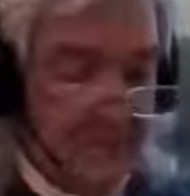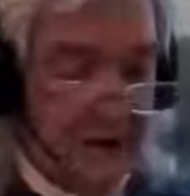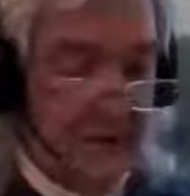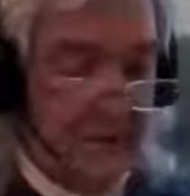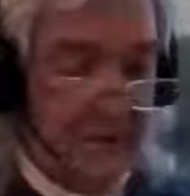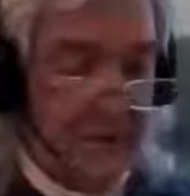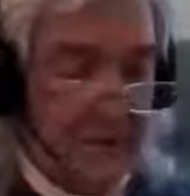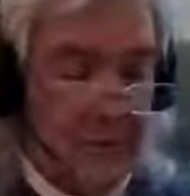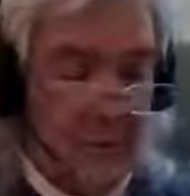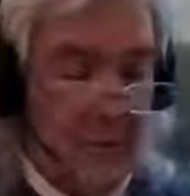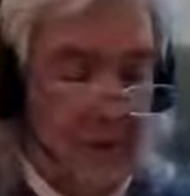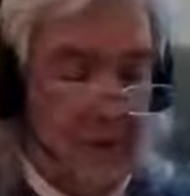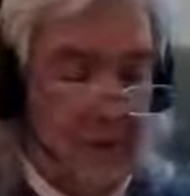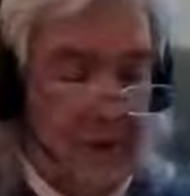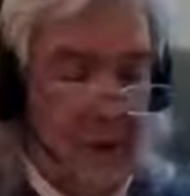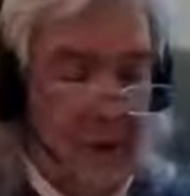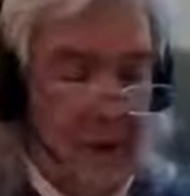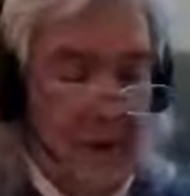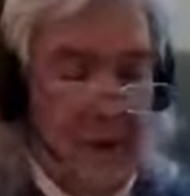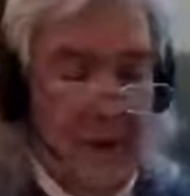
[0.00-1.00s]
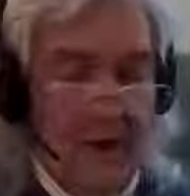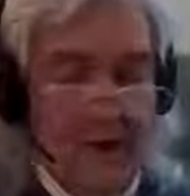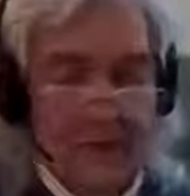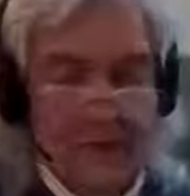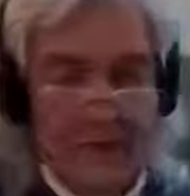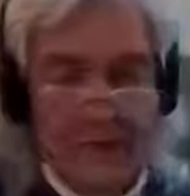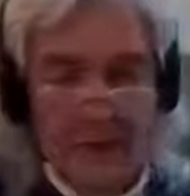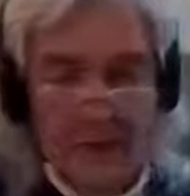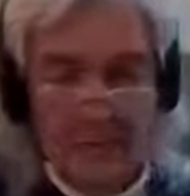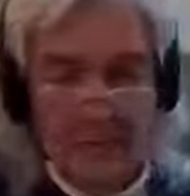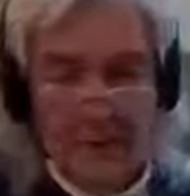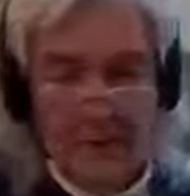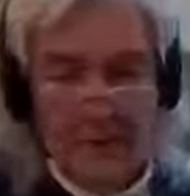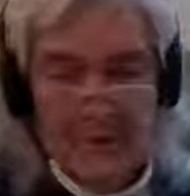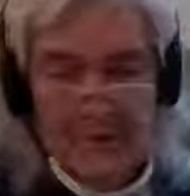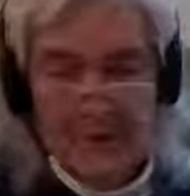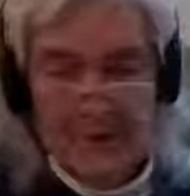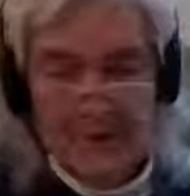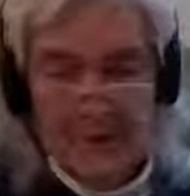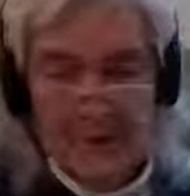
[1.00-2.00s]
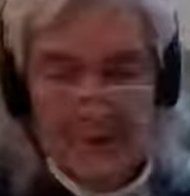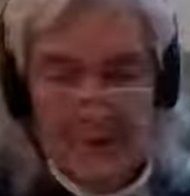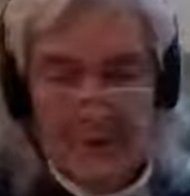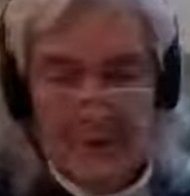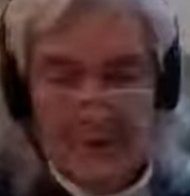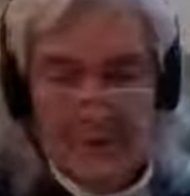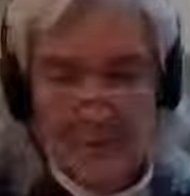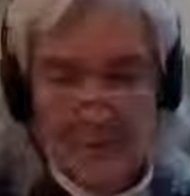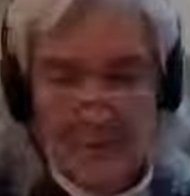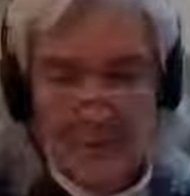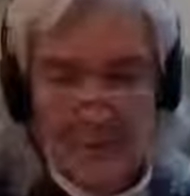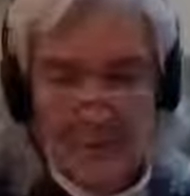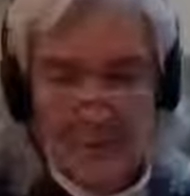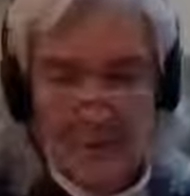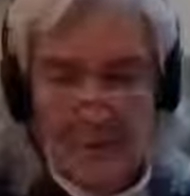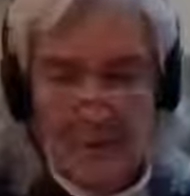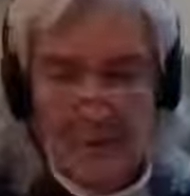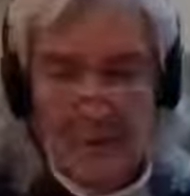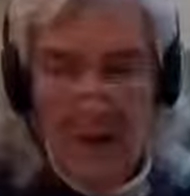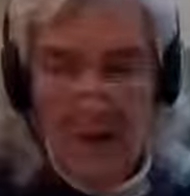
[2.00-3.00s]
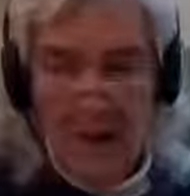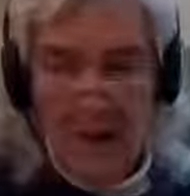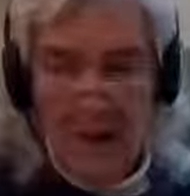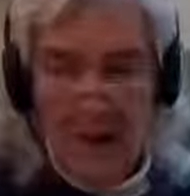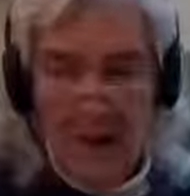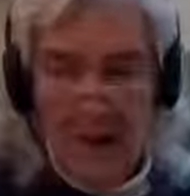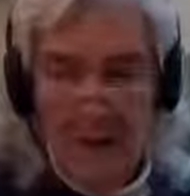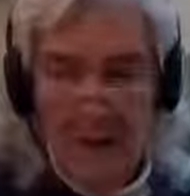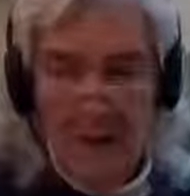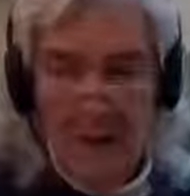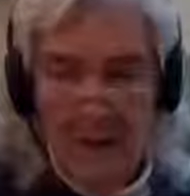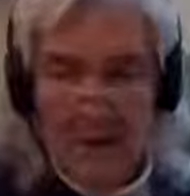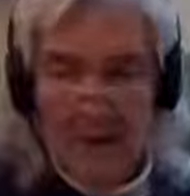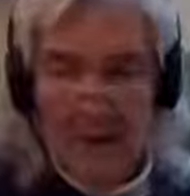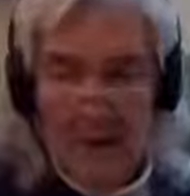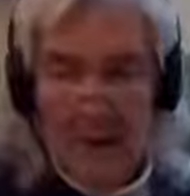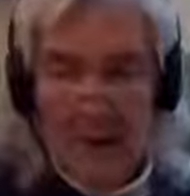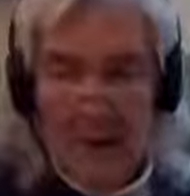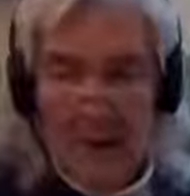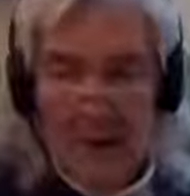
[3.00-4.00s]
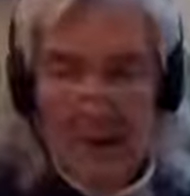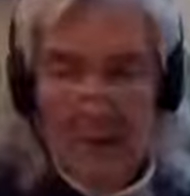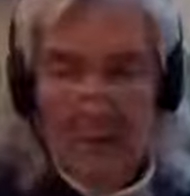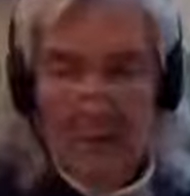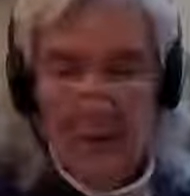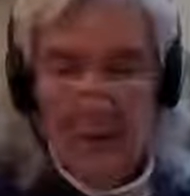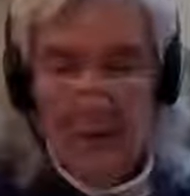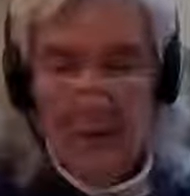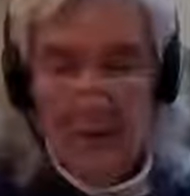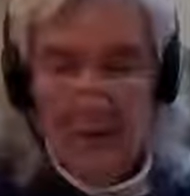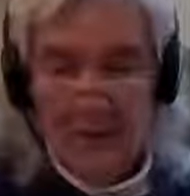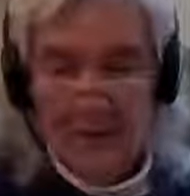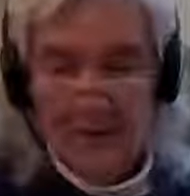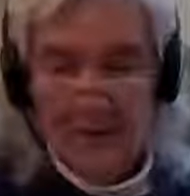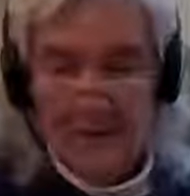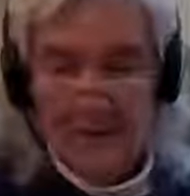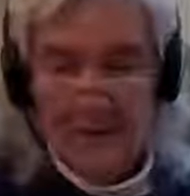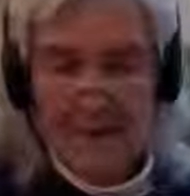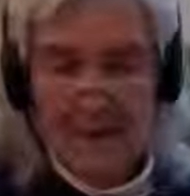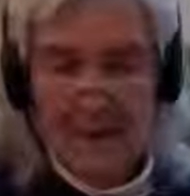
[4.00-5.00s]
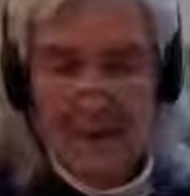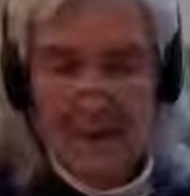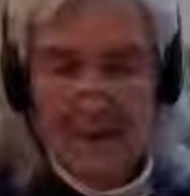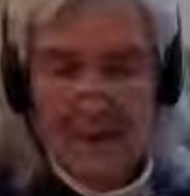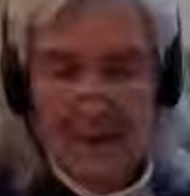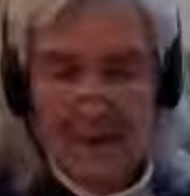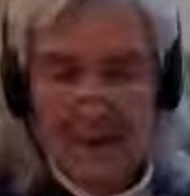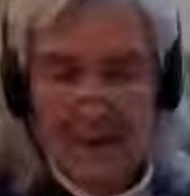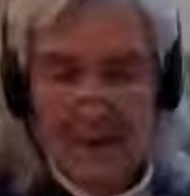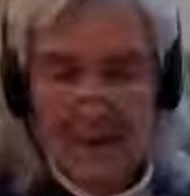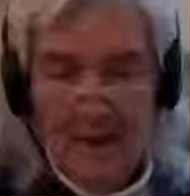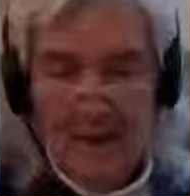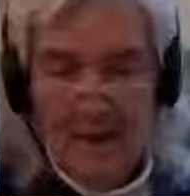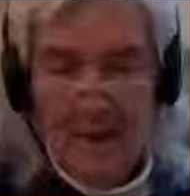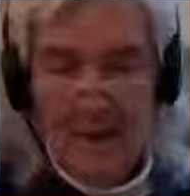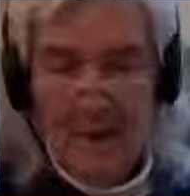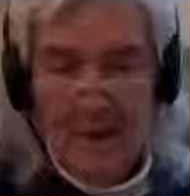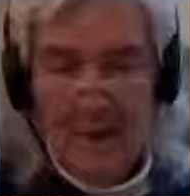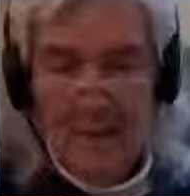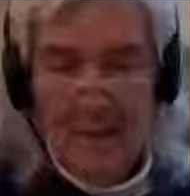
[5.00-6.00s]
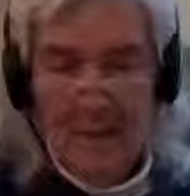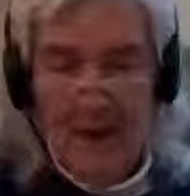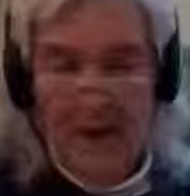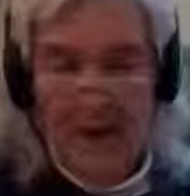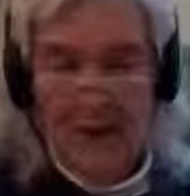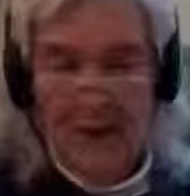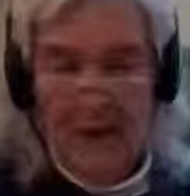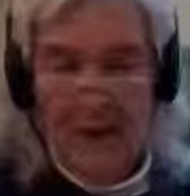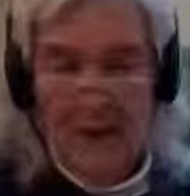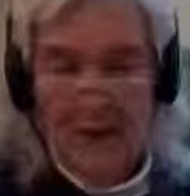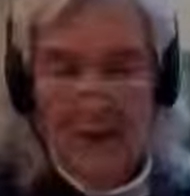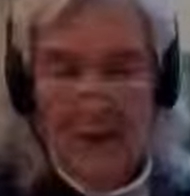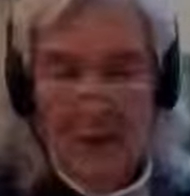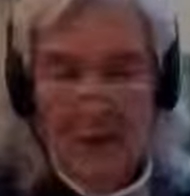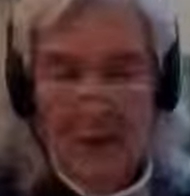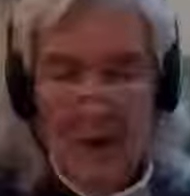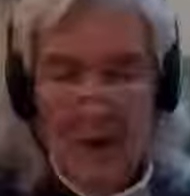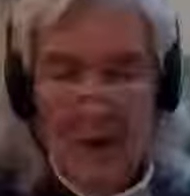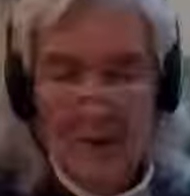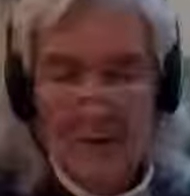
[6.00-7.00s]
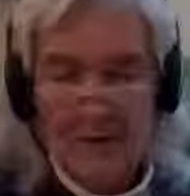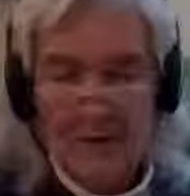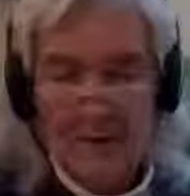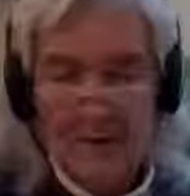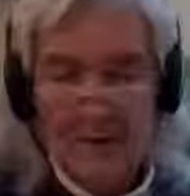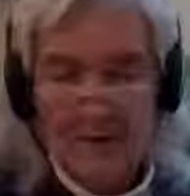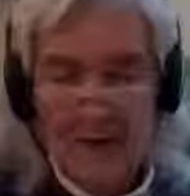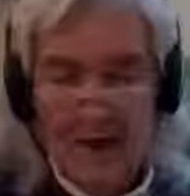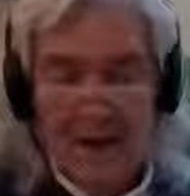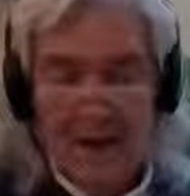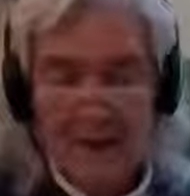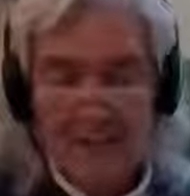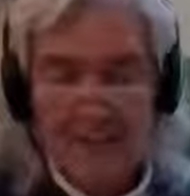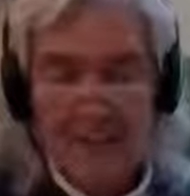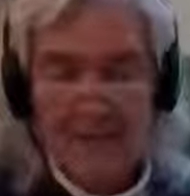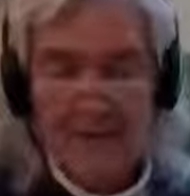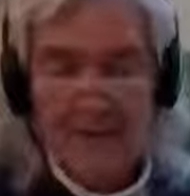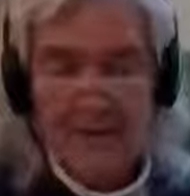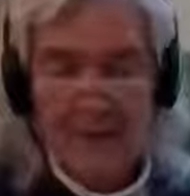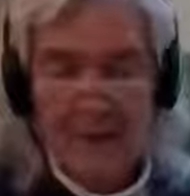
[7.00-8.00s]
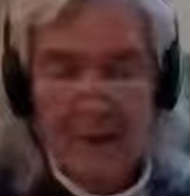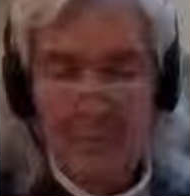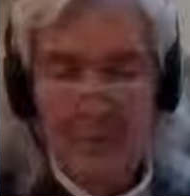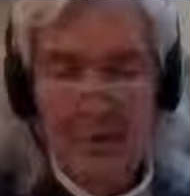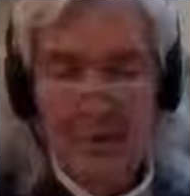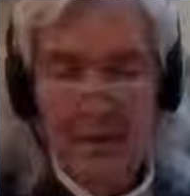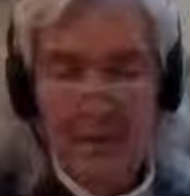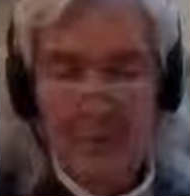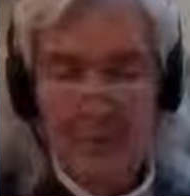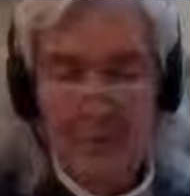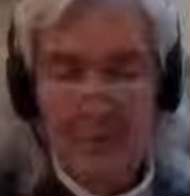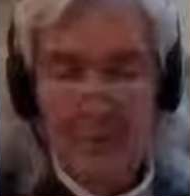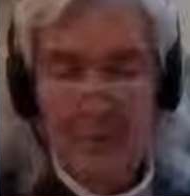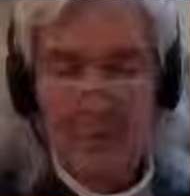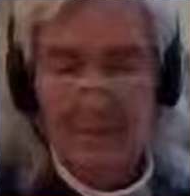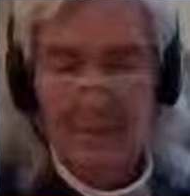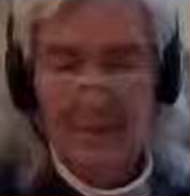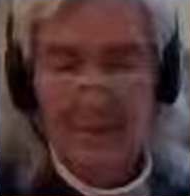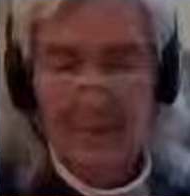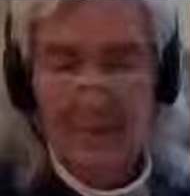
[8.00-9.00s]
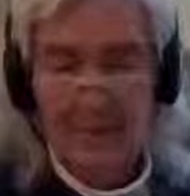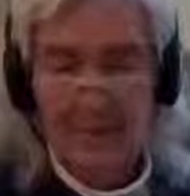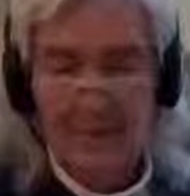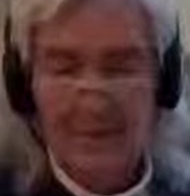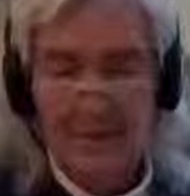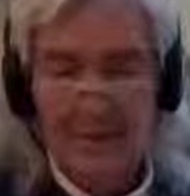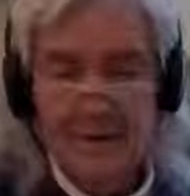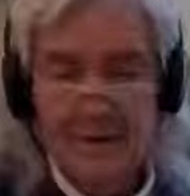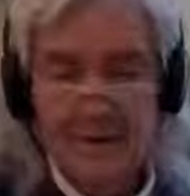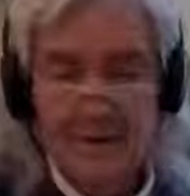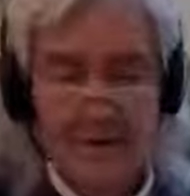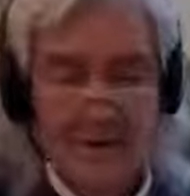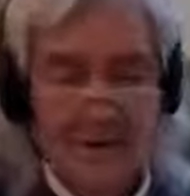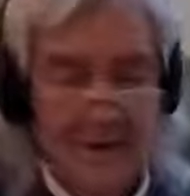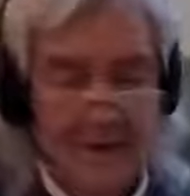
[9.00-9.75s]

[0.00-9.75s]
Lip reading: I just want to share that because that's another tool, I know what I want to say. I may not know how to say it, but something within me does.